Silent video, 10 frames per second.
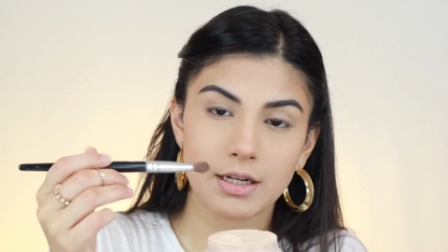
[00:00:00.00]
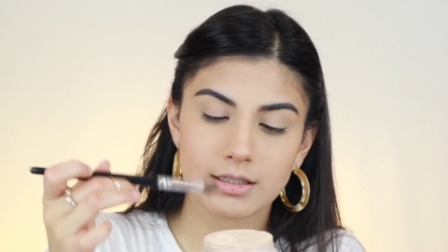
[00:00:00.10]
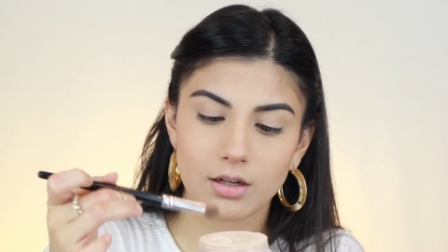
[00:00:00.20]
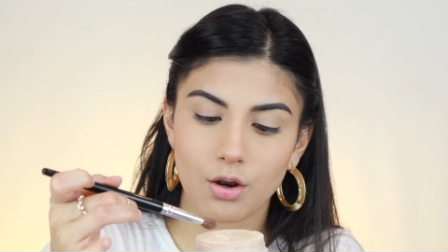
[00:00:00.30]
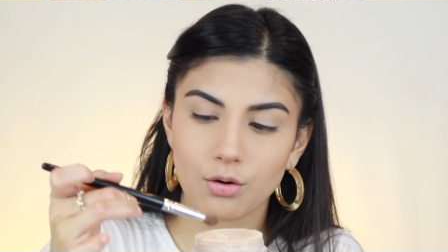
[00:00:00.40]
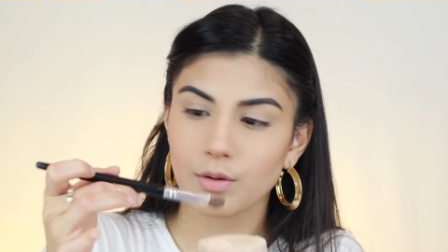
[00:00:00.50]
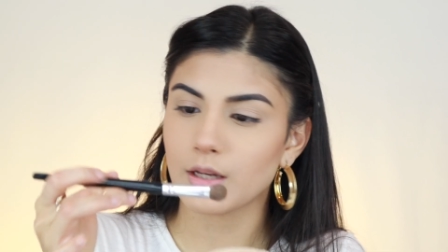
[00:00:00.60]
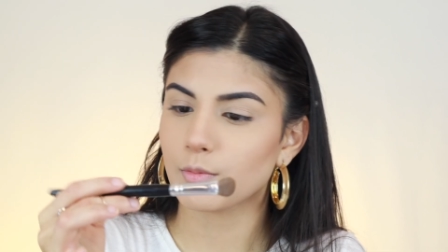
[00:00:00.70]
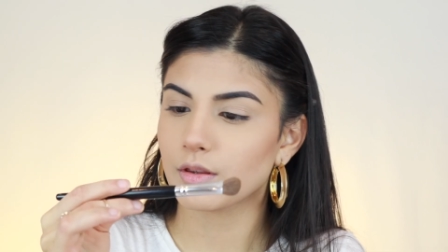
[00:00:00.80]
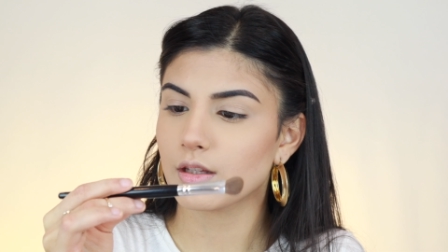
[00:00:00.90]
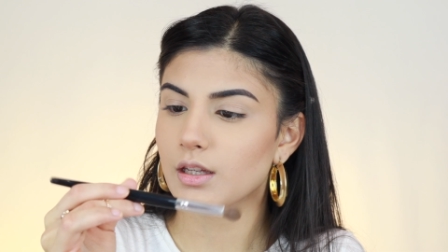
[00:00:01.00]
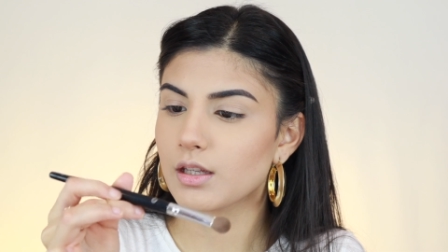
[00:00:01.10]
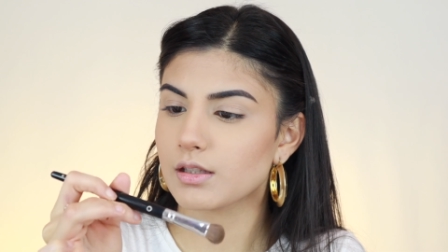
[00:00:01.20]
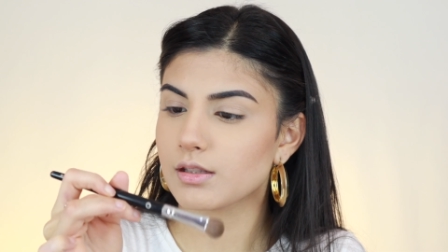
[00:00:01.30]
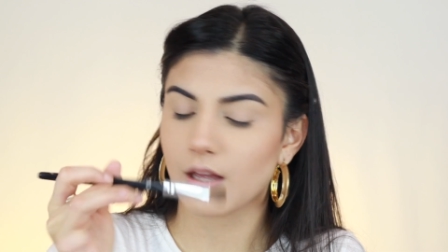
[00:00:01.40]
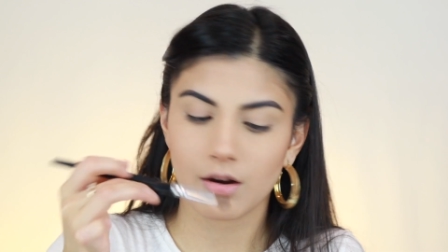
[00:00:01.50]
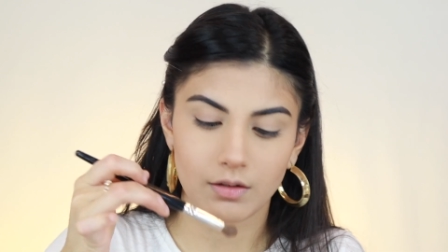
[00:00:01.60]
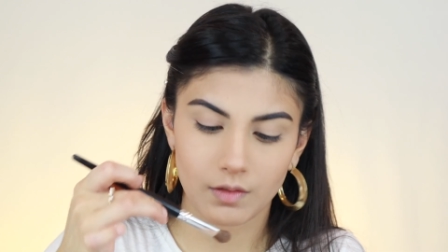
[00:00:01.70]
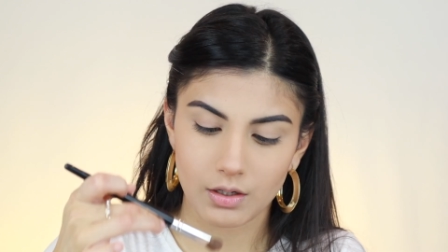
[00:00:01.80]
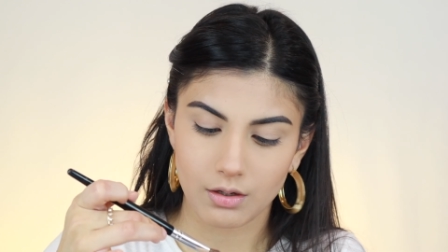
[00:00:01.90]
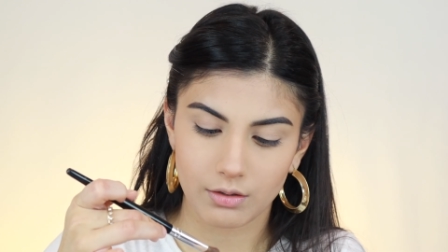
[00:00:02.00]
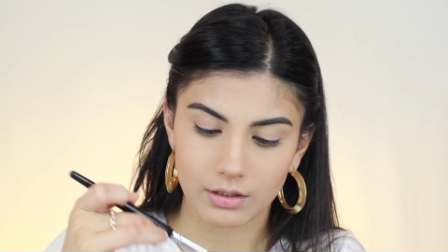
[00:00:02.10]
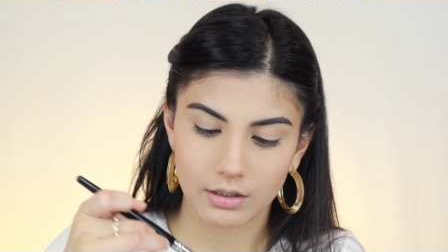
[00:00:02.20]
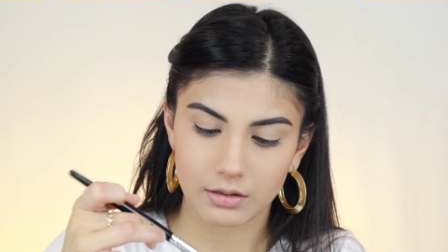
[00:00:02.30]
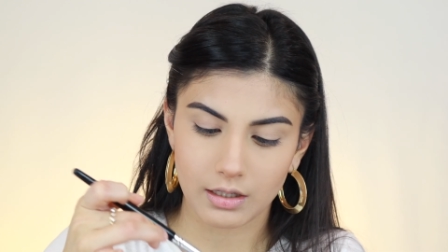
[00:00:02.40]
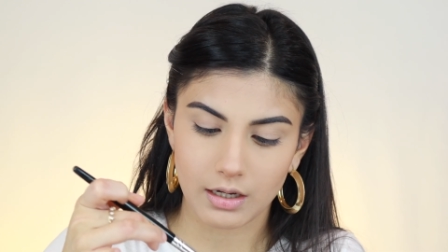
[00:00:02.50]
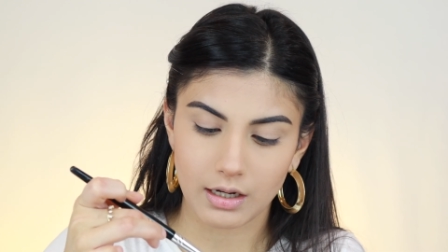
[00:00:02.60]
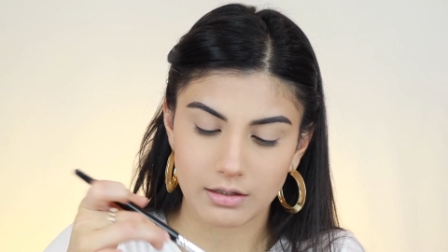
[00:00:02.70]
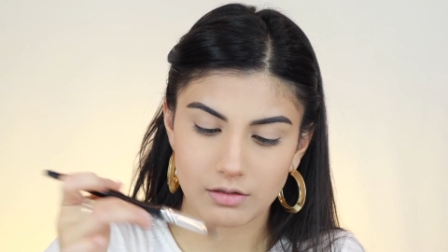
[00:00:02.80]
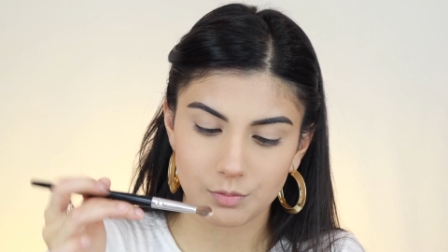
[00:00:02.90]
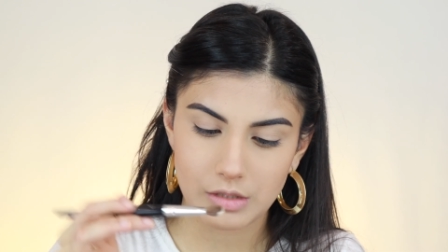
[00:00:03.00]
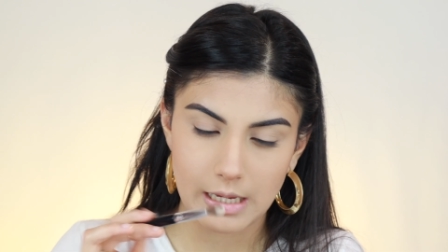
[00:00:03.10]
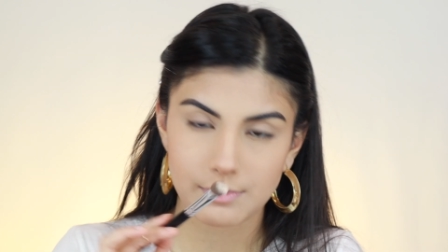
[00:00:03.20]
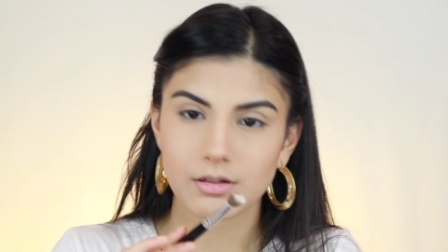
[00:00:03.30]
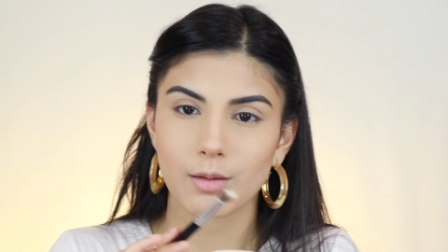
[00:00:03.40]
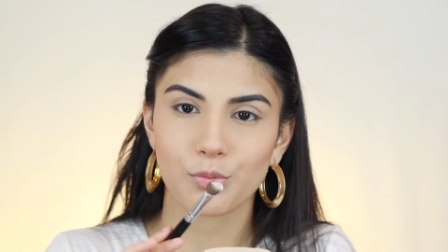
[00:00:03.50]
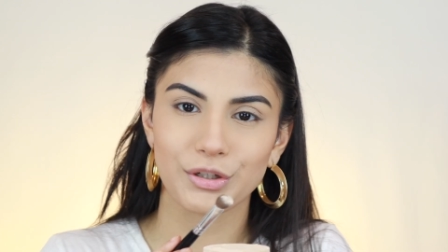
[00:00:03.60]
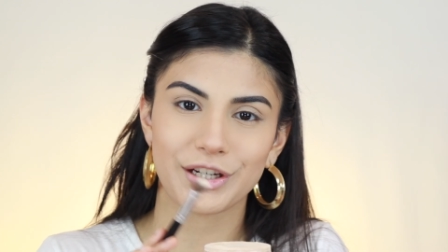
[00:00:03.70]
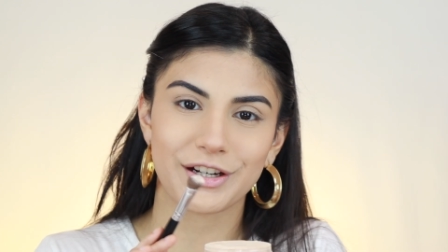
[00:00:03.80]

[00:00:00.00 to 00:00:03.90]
gonna go in with this. I don't even know. I think I got this from Sam's Club one